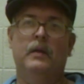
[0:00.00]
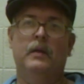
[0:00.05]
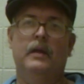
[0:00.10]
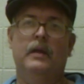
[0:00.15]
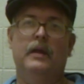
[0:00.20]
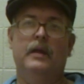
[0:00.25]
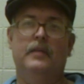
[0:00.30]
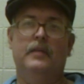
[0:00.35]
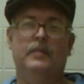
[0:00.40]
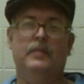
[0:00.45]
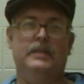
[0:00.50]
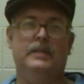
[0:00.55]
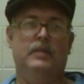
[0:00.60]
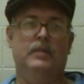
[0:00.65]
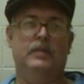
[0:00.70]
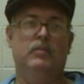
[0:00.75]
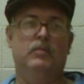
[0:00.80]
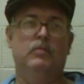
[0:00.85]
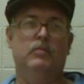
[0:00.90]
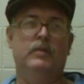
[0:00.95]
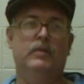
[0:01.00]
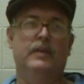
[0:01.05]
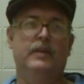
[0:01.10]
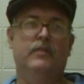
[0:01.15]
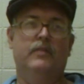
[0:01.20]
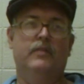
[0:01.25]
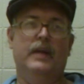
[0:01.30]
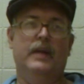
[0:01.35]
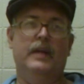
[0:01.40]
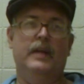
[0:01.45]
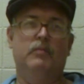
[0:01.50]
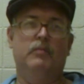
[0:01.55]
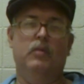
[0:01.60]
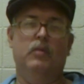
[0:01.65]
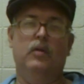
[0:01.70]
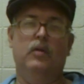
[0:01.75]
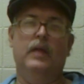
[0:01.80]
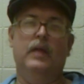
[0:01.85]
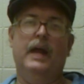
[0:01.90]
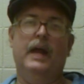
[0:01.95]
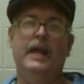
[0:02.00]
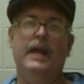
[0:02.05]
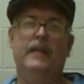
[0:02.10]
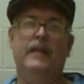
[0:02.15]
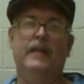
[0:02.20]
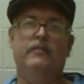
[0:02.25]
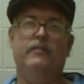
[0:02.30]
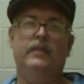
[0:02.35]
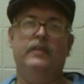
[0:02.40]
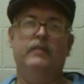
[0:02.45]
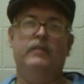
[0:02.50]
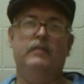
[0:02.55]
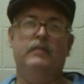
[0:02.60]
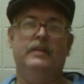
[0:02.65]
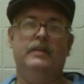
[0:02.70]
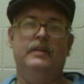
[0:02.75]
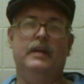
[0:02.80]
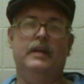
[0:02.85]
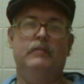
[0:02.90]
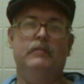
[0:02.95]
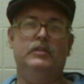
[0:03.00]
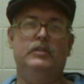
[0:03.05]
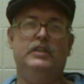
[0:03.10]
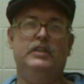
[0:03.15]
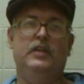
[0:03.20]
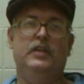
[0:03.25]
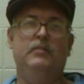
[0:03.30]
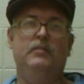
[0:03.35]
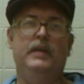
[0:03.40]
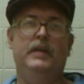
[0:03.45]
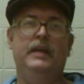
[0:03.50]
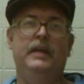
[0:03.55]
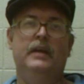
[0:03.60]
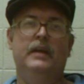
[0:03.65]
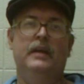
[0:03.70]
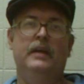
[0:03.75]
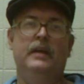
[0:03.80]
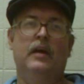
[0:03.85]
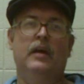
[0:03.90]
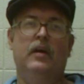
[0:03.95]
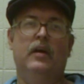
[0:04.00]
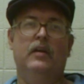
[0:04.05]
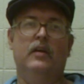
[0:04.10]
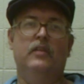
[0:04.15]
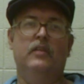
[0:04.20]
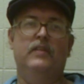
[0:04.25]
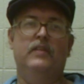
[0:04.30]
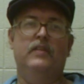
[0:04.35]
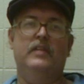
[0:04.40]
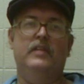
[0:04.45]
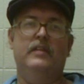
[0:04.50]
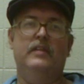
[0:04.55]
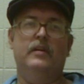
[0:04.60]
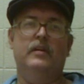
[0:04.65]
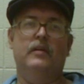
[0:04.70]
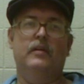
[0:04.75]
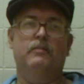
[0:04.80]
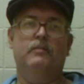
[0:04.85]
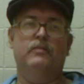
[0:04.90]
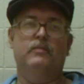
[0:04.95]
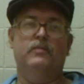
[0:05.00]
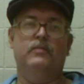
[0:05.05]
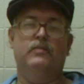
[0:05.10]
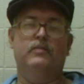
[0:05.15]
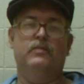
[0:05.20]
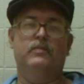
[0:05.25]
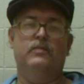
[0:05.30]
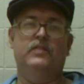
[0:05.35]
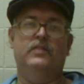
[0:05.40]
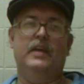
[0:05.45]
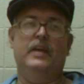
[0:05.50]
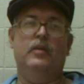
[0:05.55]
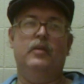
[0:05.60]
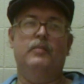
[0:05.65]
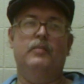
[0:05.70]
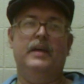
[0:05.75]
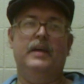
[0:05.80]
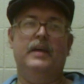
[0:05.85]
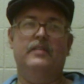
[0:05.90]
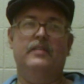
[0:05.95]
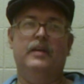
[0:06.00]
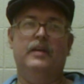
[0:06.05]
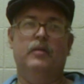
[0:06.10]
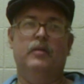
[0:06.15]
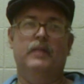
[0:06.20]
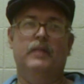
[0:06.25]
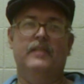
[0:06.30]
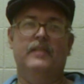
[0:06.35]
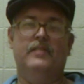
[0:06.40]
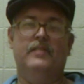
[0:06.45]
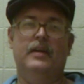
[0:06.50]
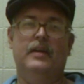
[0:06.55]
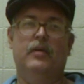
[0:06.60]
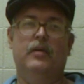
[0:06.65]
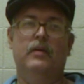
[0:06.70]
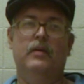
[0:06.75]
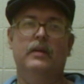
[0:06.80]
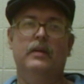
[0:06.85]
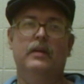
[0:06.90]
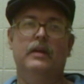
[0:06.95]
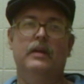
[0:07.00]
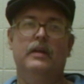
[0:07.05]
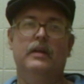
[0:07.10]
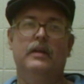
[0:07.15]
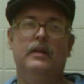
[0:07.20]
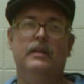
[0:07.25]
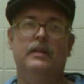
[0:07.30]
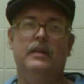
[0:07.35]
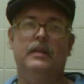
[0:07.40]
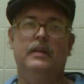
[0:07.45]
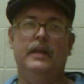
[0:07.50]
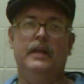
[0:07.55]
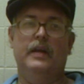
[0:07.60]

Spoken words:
especially one where he's fighting a bull, I had a friend one time who showed me on her VCR, cell by cell by cell, the